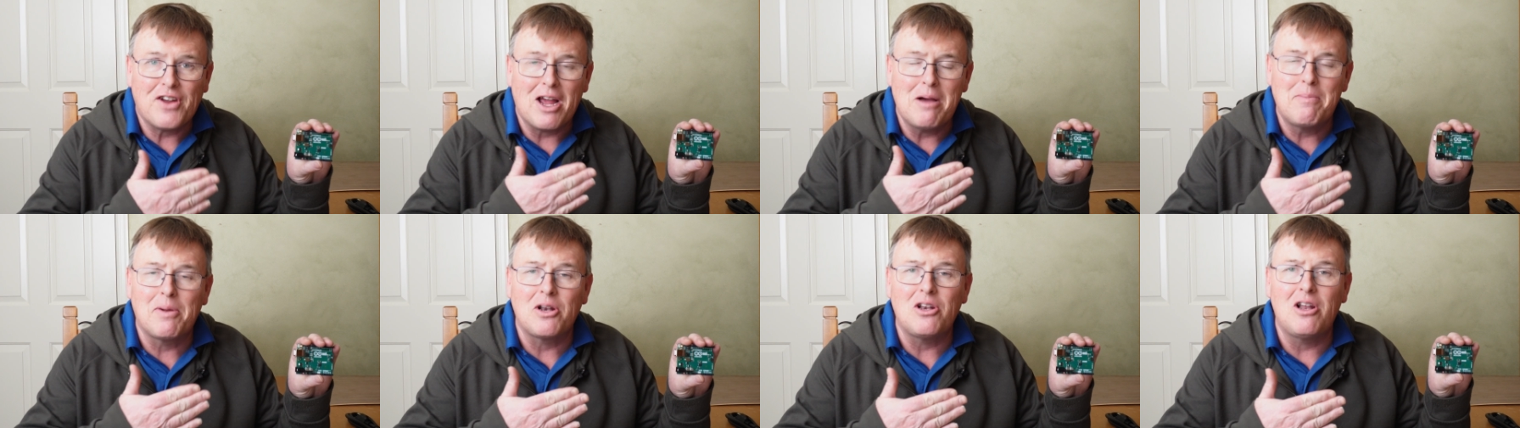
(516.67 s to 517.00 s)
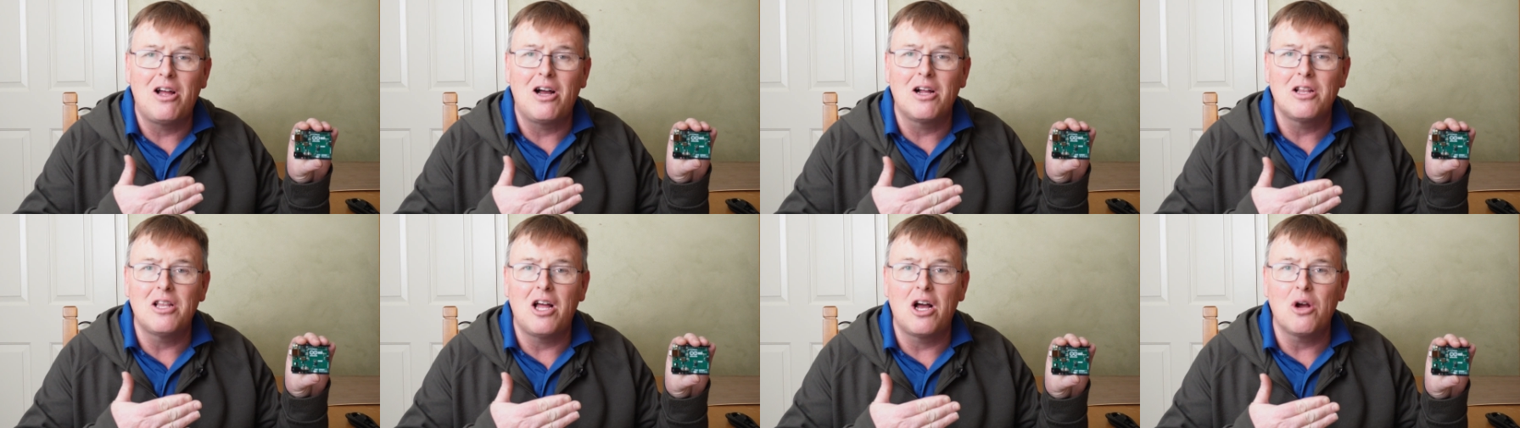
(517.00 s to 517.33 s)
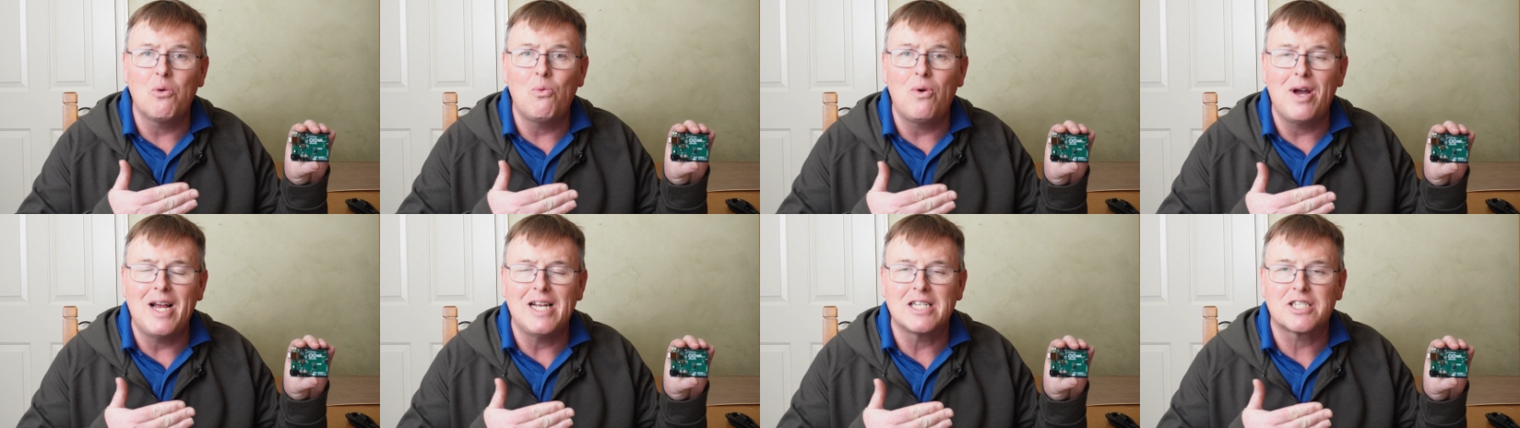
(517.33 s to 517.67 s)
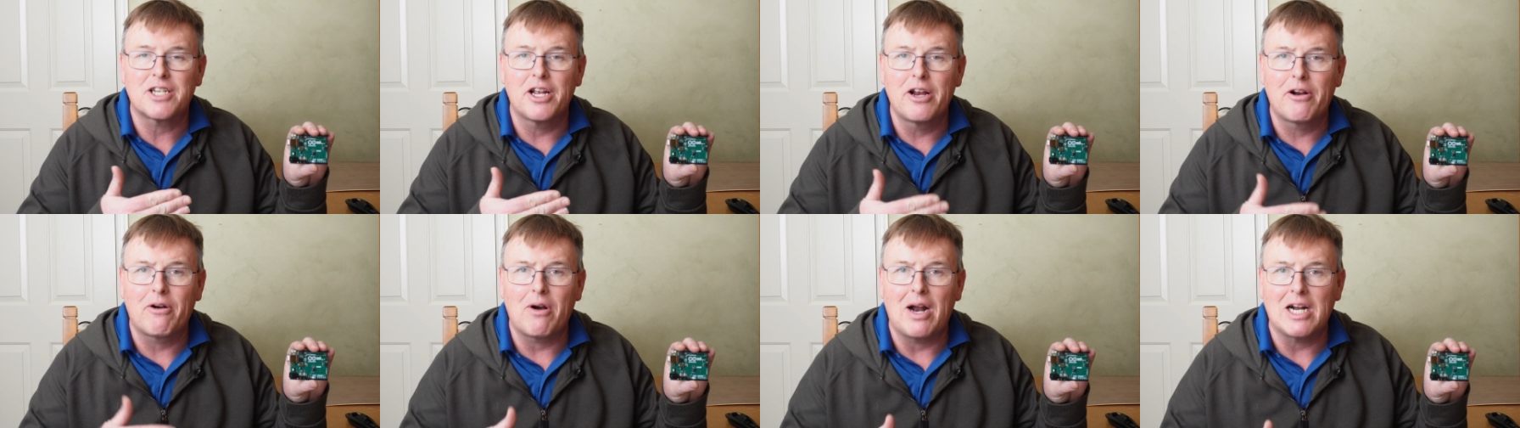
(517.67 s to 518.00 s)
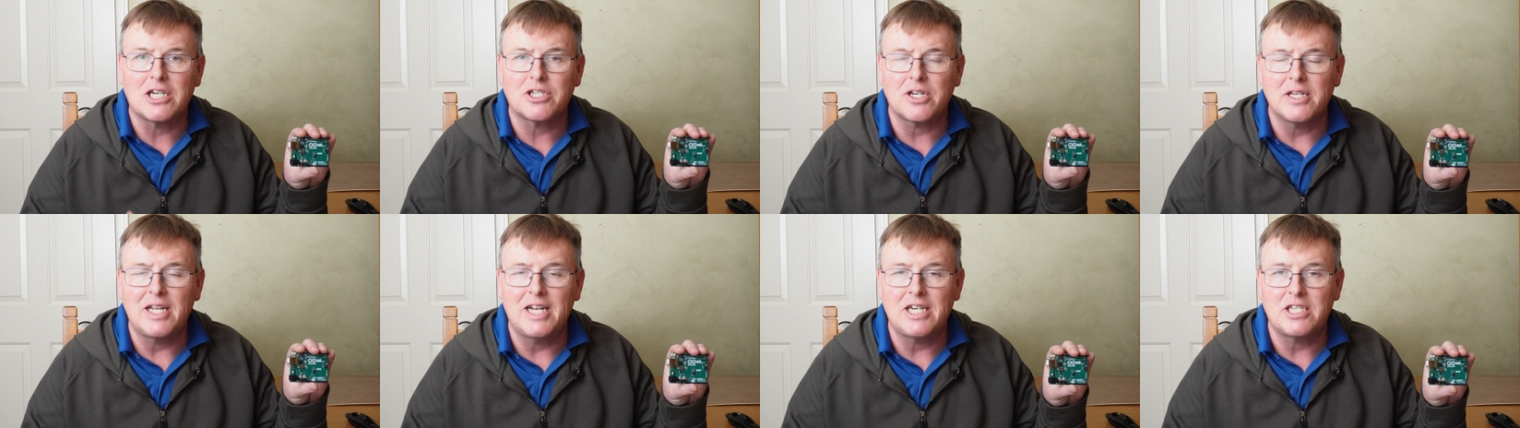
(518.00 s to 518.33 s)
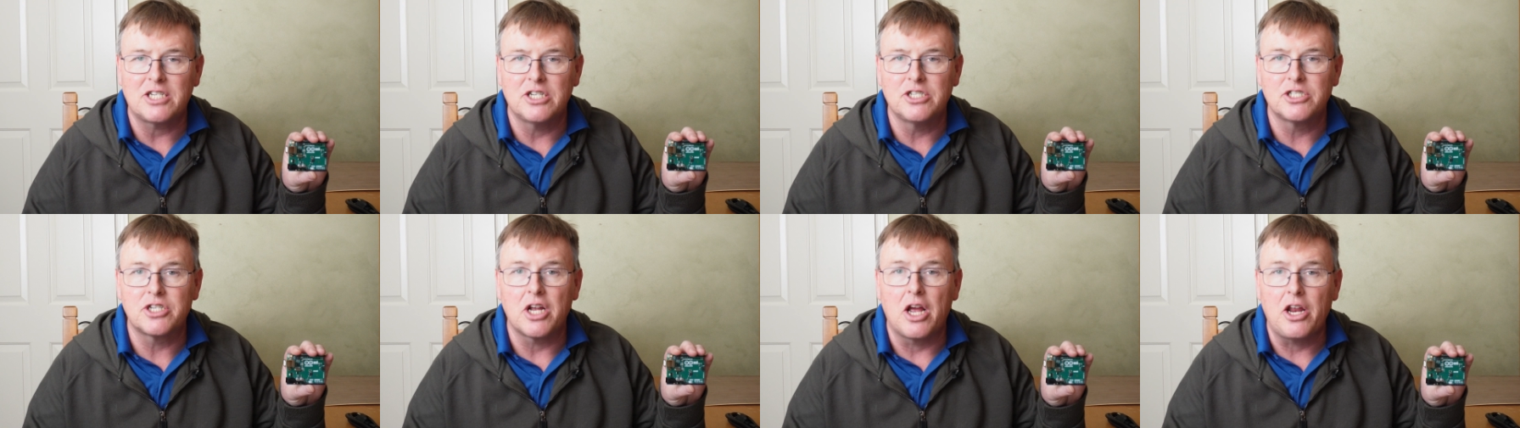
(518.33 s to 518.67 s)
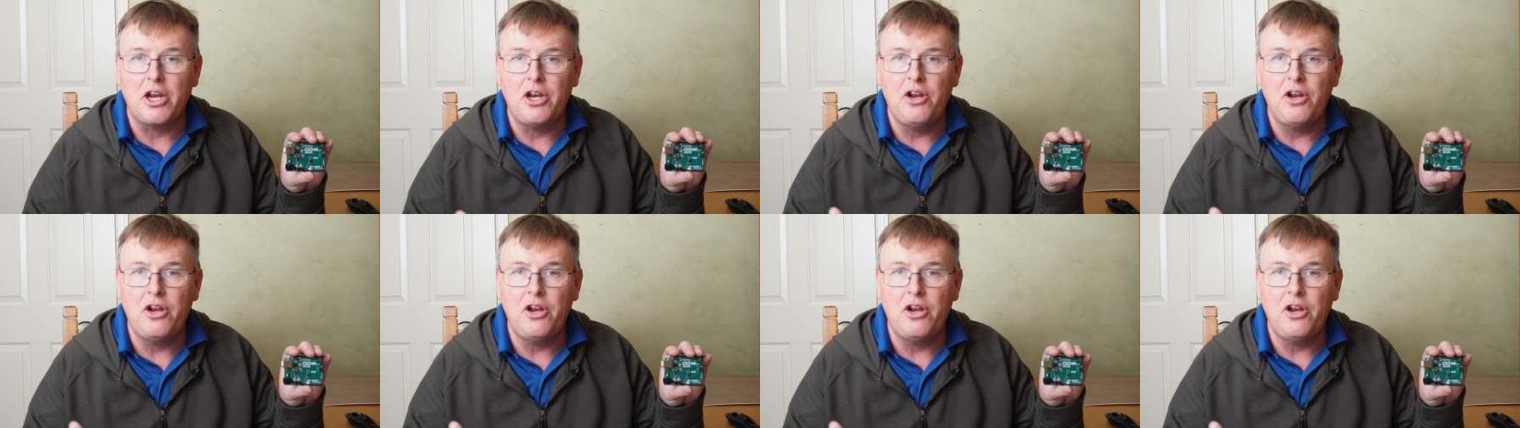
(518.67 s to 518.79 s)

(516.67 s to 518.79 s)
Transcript: come a long, long ways. Congratulations.